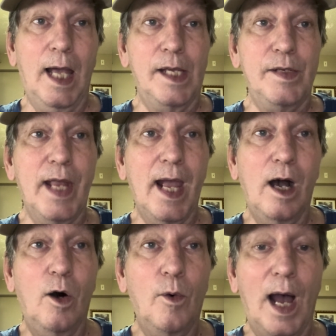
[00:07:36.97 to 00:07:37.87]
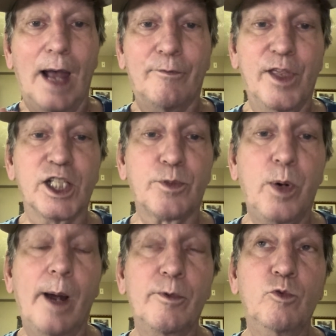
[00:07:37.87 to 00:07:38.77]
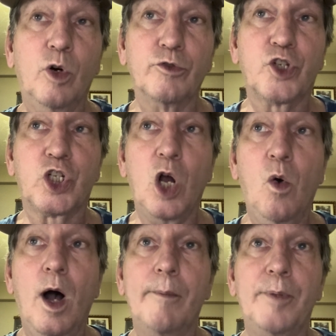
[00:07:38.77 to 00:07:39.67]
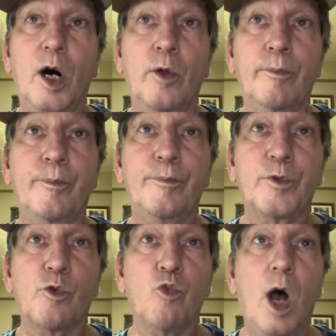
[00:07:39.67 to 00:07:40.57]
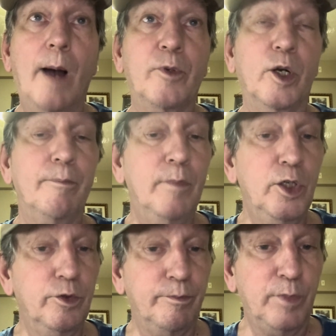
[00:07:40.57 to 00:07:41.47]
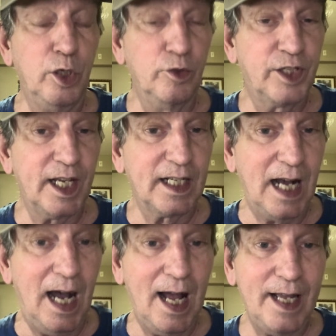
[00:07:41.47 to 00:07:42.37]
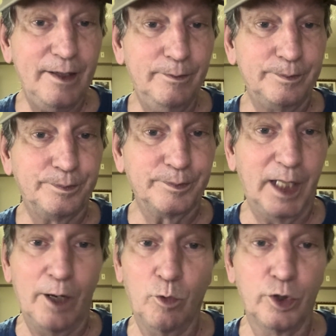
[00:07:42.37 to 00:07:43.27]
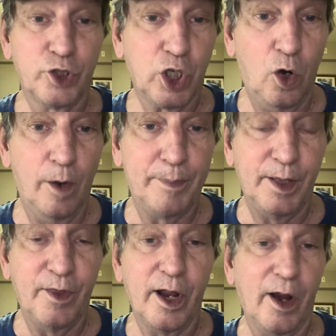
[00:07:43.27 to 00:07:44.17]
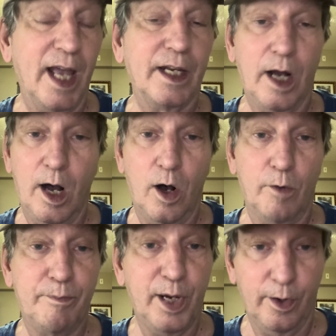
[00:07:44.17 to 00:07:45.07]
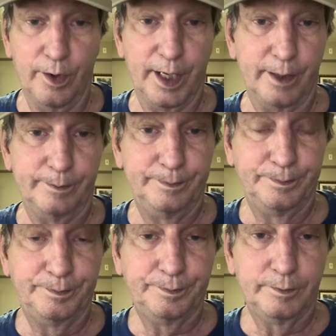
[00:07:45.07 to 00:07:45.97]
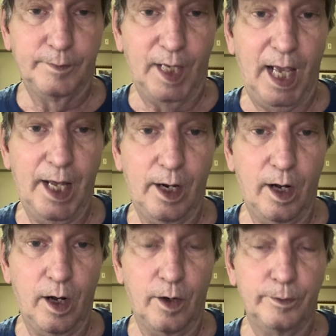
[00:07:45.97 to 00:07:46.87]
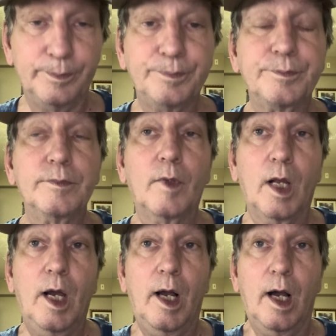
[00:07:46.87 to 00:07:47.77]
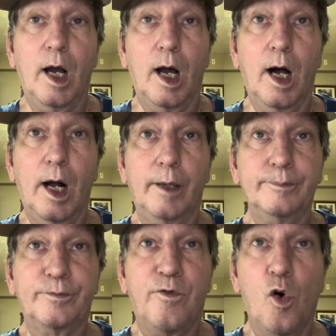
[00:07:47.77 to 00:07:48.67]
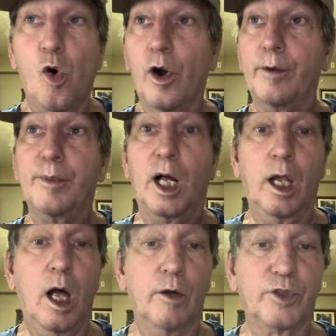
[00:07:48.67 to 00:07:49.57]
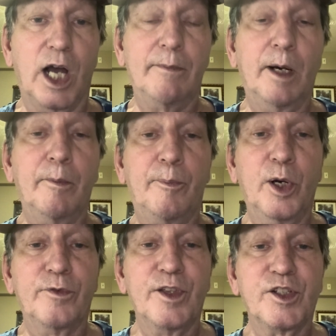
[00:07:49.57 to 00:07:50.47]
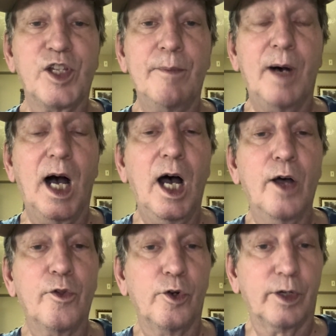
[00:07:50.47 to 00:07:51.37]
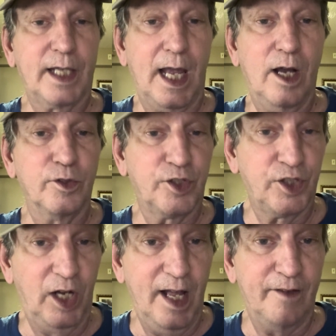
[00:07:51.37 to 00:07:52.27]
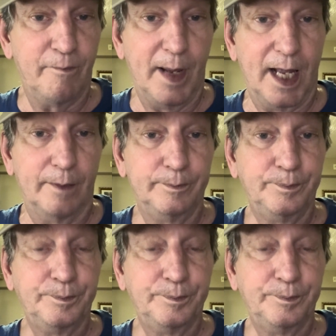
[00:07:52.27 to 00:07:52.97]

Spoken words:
Now, this probably won't show up on Robert Music Guy. It won't show up in there at all, period. At all. For a long time. I'm going to put this in my other account, Slave Man.